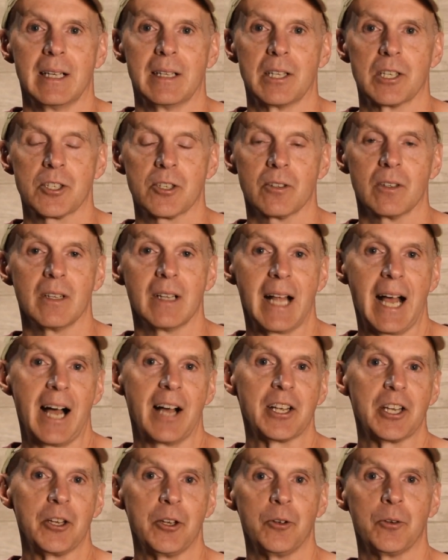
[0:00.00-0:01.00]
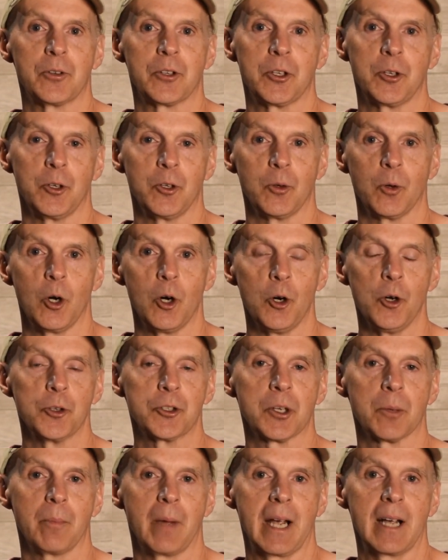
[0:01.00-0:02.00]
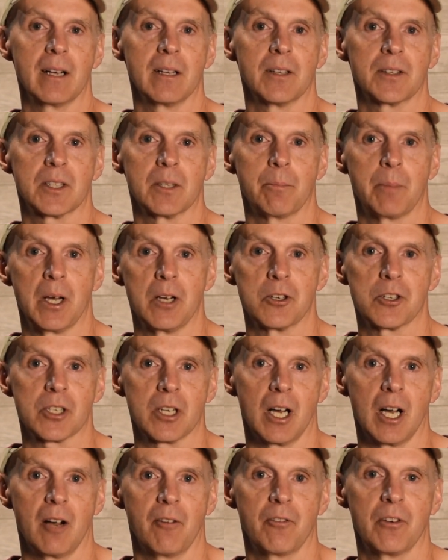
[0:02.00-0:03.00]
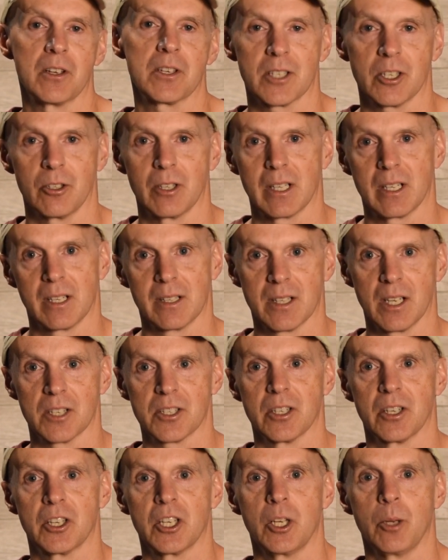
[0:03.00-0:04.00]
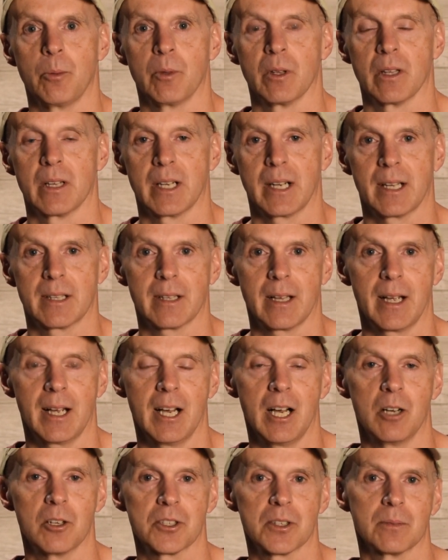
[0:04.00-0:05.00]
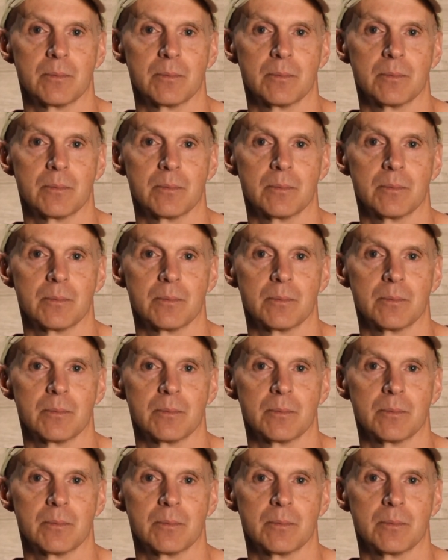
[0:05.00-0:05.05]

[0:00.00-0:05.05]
This will allow you to hold your mail at the post office so that it doesn't accumulate at the house.